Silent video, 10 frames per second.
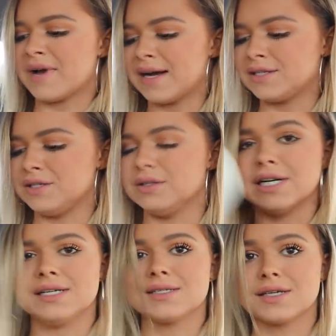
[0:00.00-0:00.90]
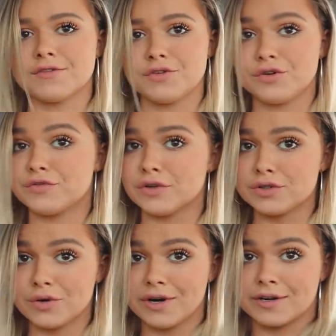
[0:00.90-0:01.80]
back to you guys and give you a full
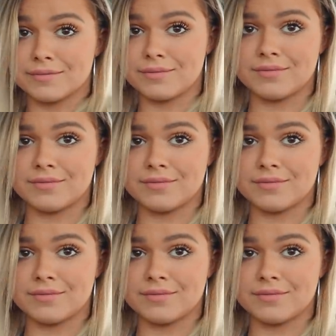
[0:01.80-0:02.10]
tour.